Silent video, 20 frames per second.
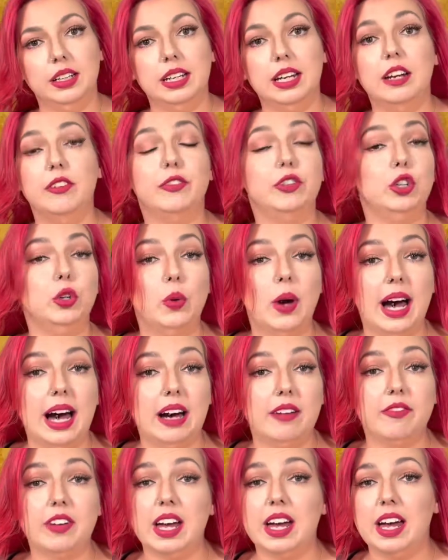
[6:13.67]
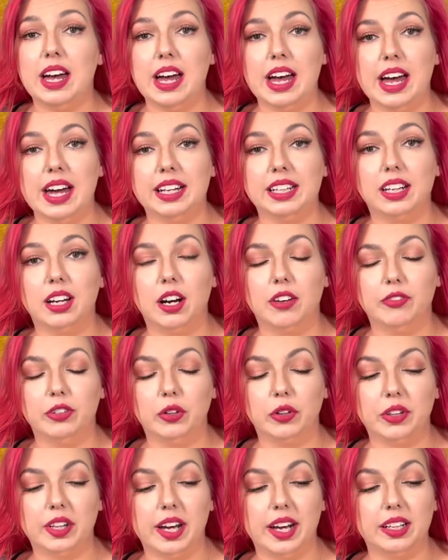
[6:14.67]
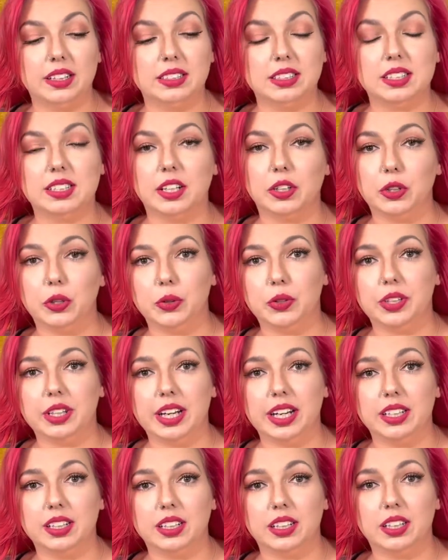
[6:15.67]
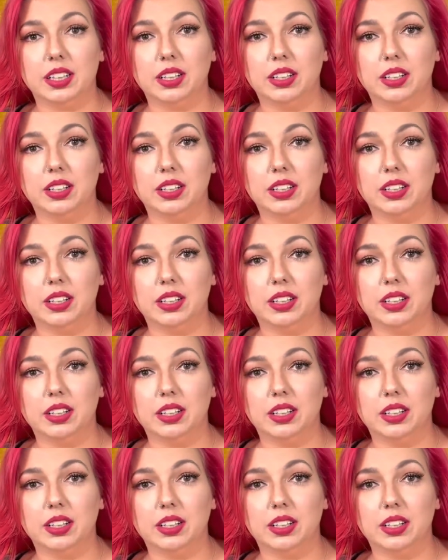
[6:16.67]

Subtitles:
If you have any other things that you think...